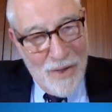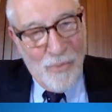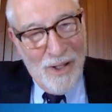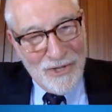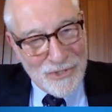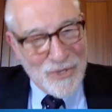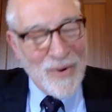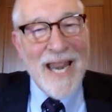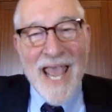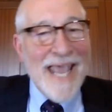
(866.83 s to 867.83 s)
Wall
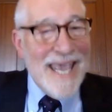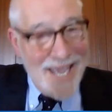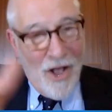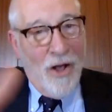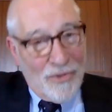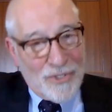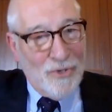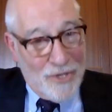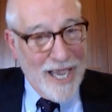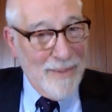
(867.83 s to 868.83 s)
Street. He
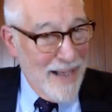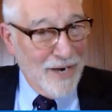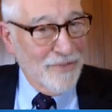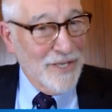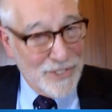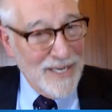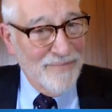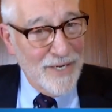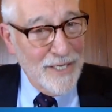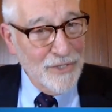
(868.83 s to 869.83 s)
also came out of the
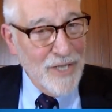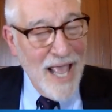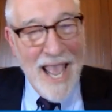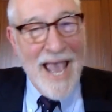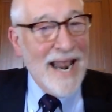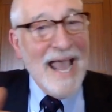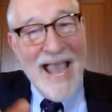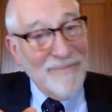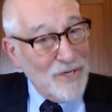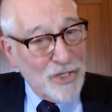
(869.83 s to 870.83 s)
70s. And I
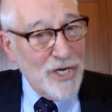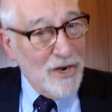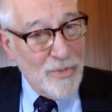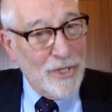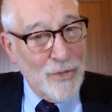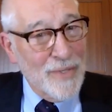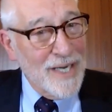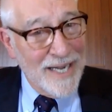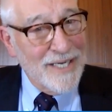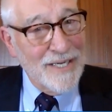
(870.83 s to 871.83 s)
have to share with you
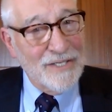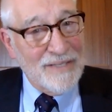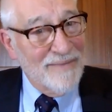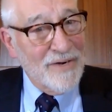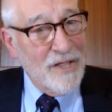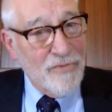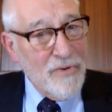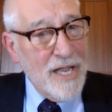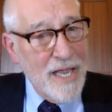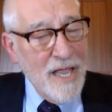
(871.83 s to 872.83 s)
in
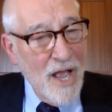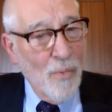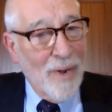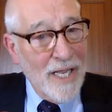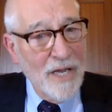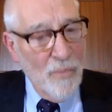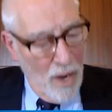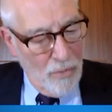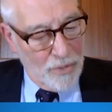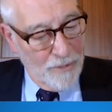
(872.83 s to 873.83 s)
1973 what he
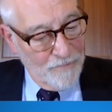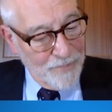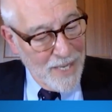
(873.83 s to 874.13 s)
wrote.